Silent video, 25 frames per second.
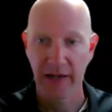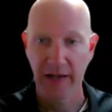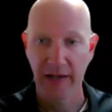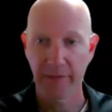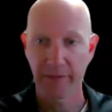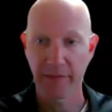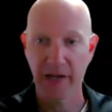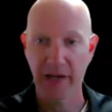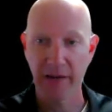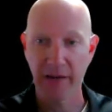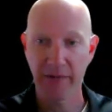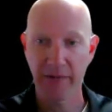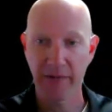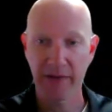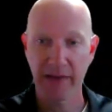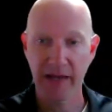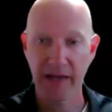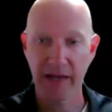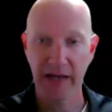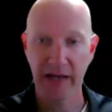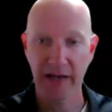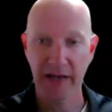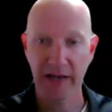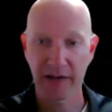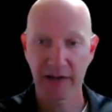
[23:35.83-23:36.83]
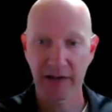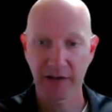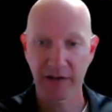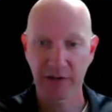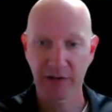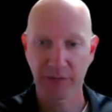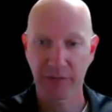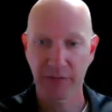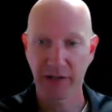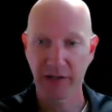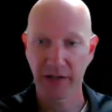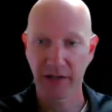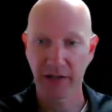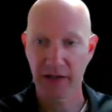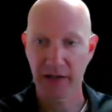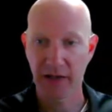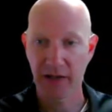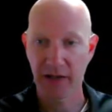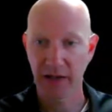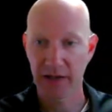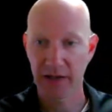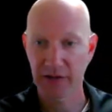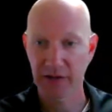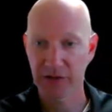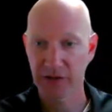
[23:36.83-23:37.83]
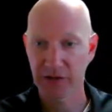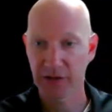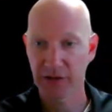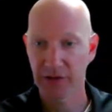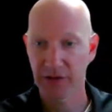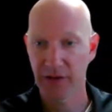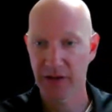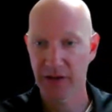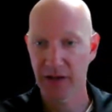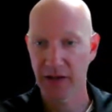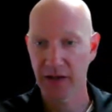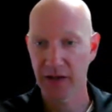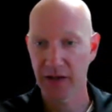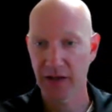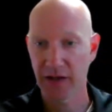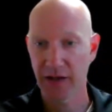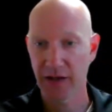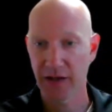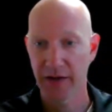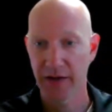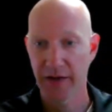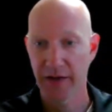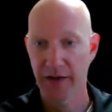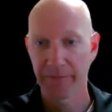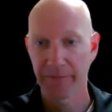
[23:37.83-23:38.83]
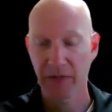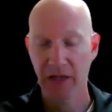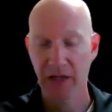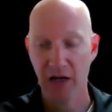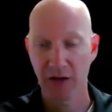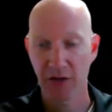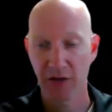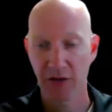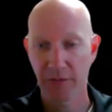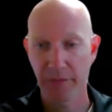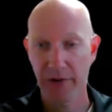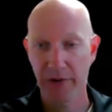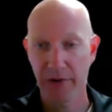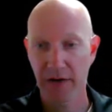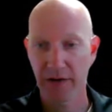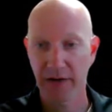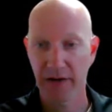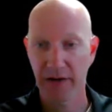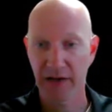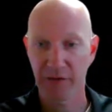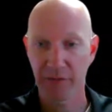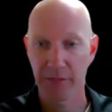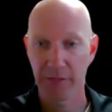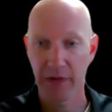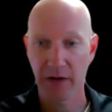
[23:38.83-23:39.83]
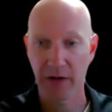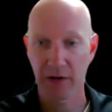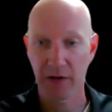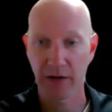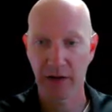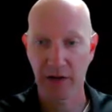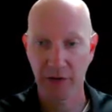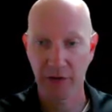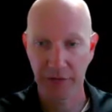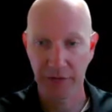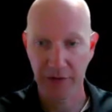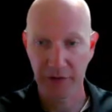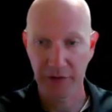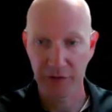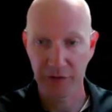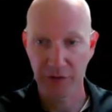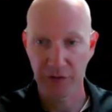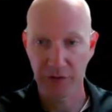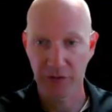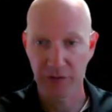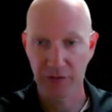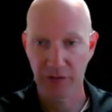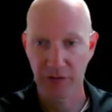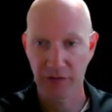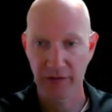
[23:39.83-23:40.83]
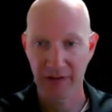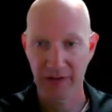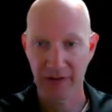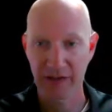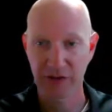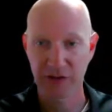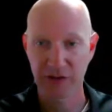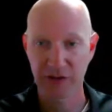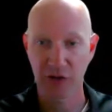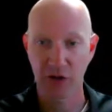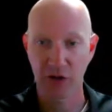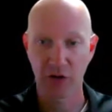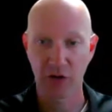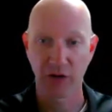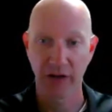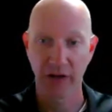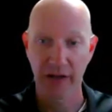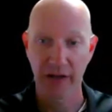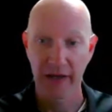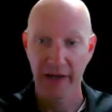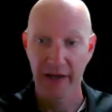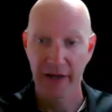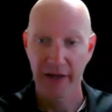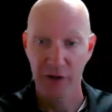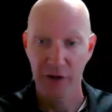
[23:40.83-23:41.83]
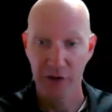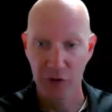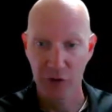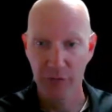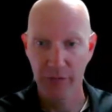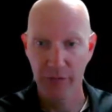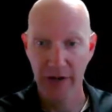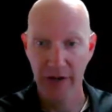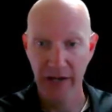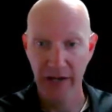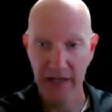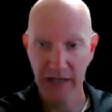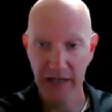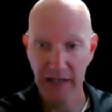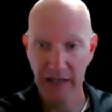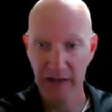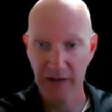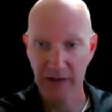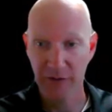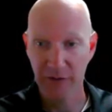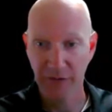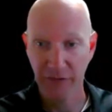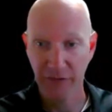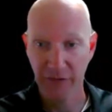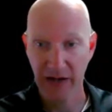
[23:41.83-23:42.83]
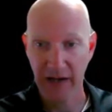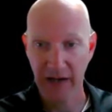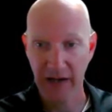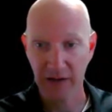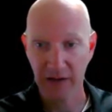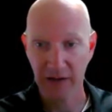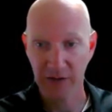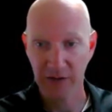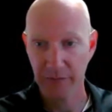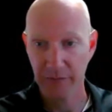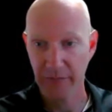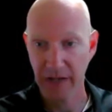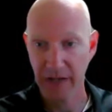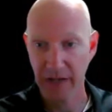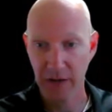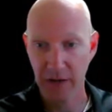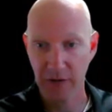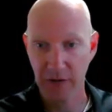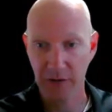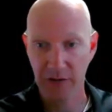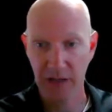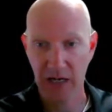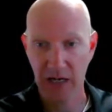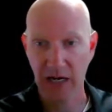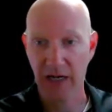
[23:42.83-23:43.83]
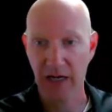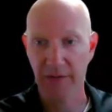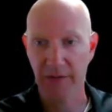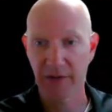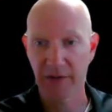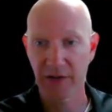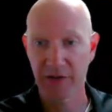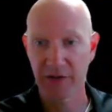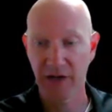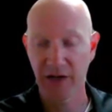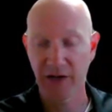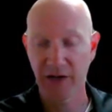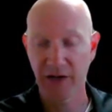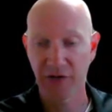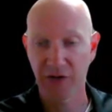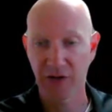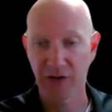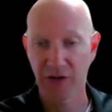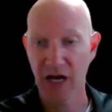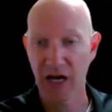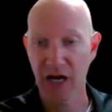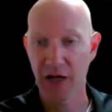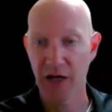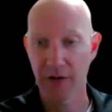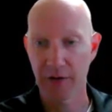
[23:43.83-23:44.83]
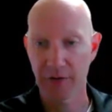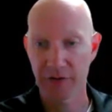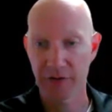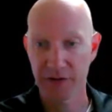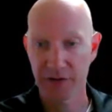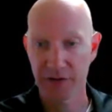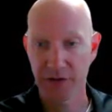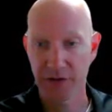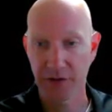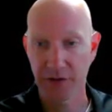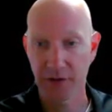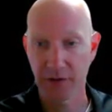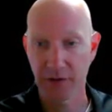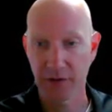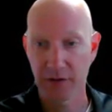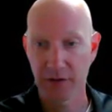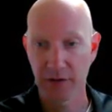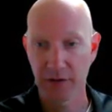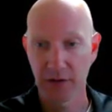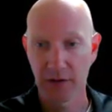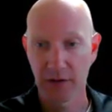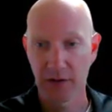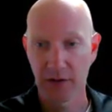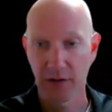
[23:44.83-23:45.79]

And maybe that is because the other parent has mental health issues. And so you may need to file some medical documentation under seal